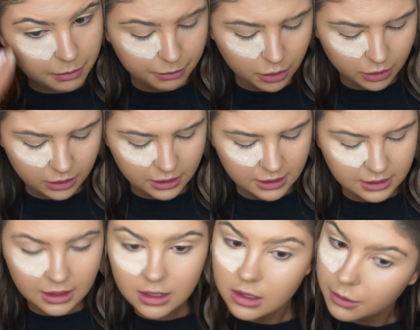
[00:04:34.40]
Beauty
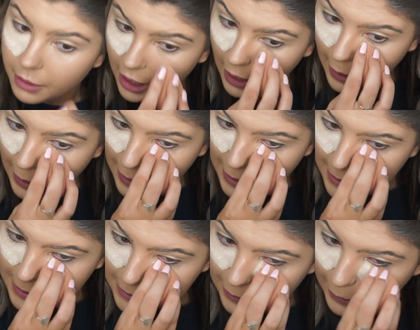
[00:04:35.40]
Translucent Powder in
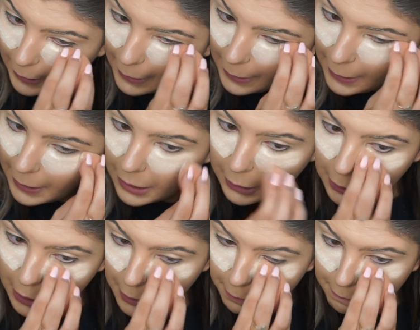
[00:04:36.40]
the shade Banana
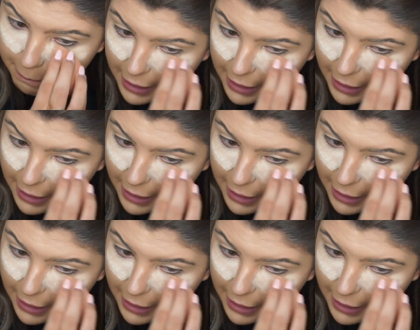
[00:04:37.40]
Bread.